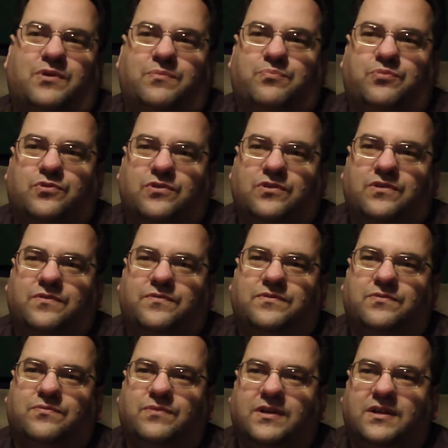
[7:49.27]

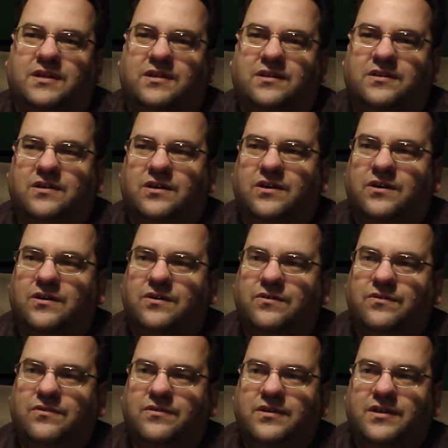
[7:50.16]
Approved, ready to
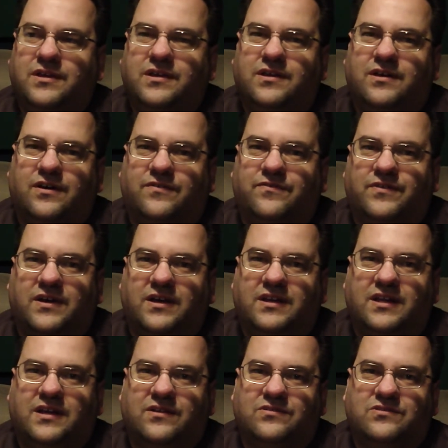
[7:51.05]
go. I'll
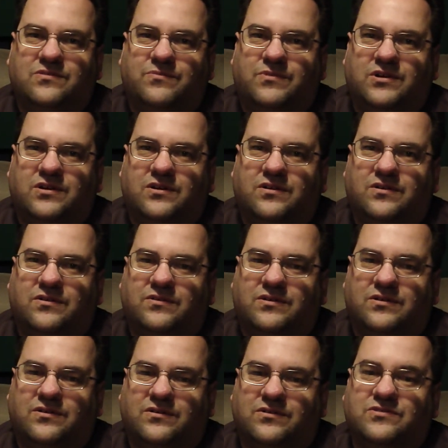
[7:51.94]
find out tomorrow,
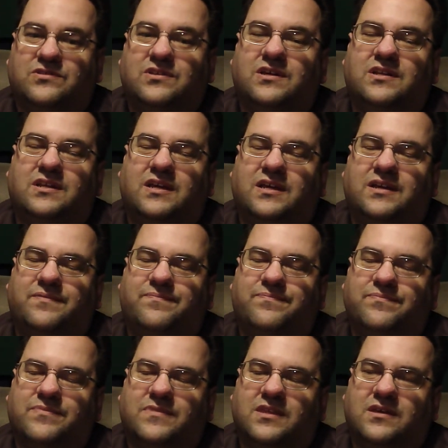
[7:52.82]
or Sunday,
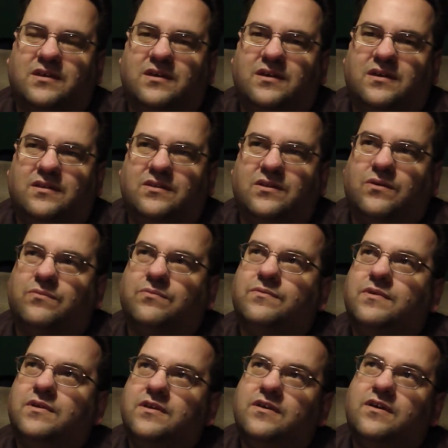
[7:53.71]
uh, no,
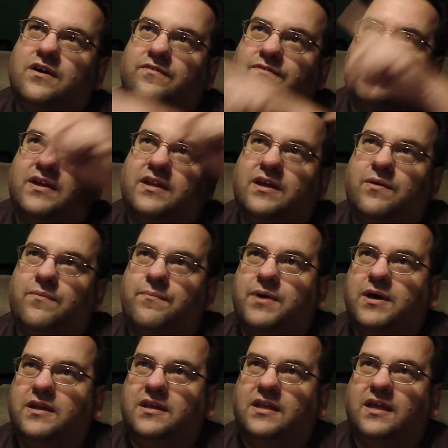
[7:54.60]
find out
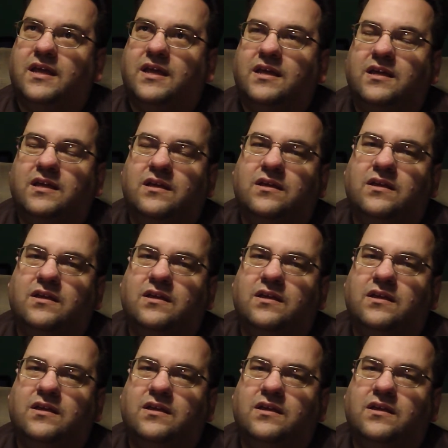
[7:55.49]
Monday